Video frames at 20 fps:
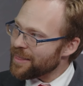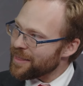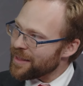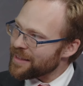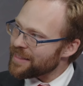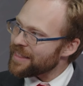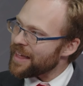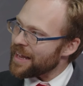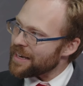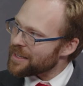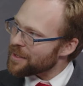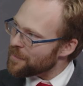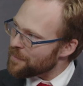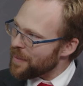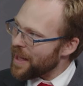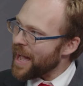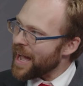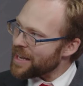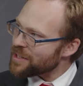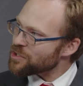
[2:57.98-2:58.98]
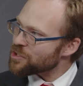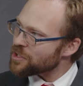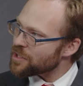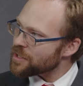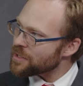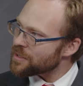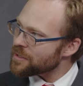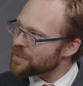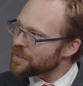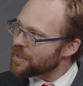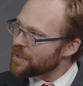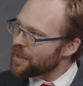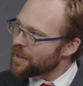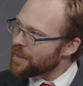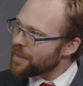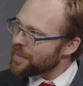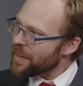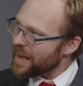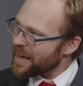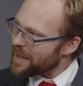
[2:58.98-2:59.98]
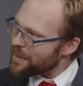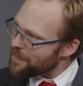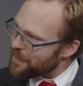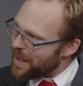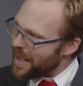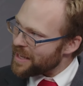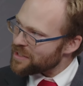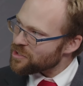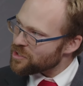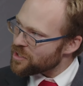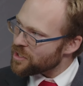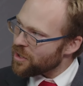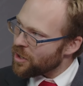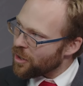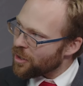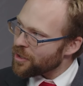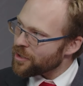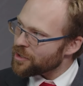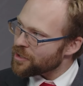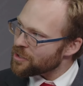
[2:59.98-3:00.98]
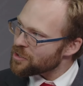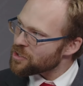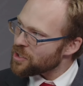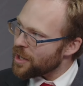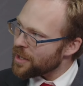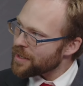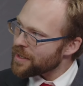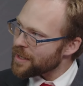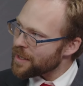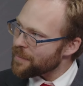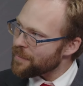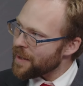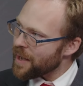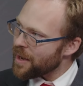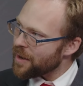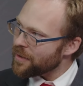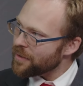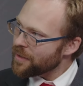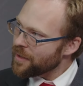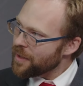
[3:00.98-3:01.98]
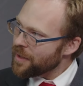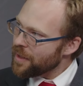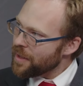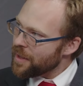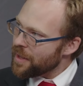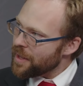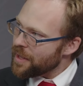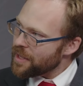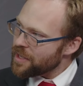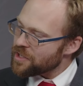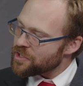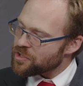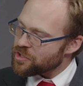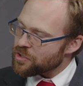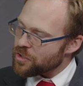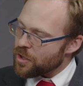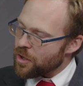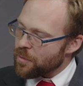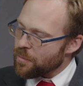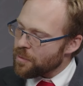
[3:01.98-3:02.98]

I think that compassion, that compassionate heart you're talking about is